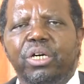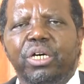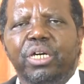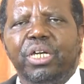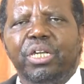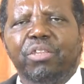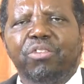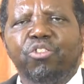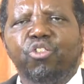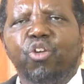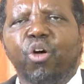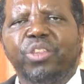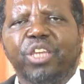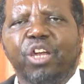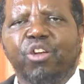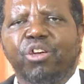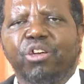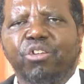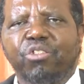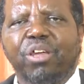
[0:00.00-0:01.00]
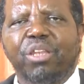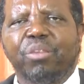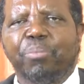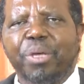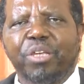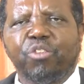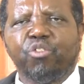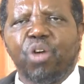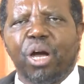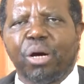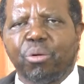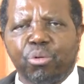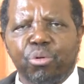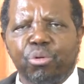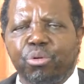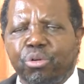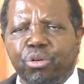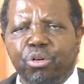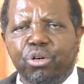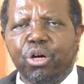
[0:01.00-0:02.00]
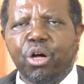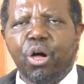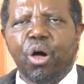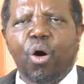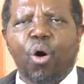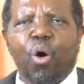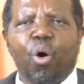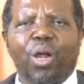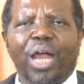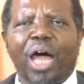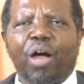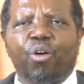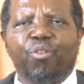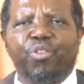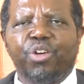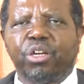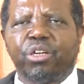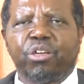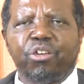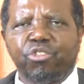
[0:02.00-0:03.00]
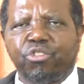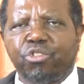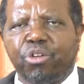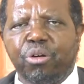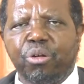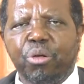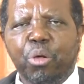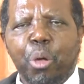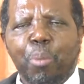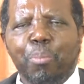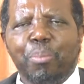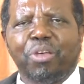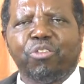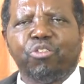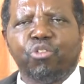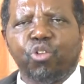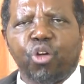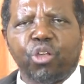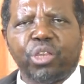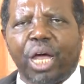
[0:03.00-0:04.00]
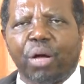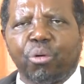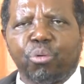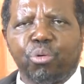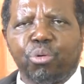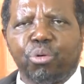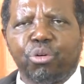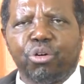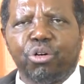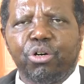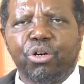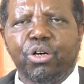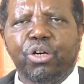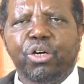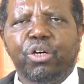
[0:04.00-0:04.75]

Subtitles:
it's not education that makes you a crook, or lack of education makes you not a crook.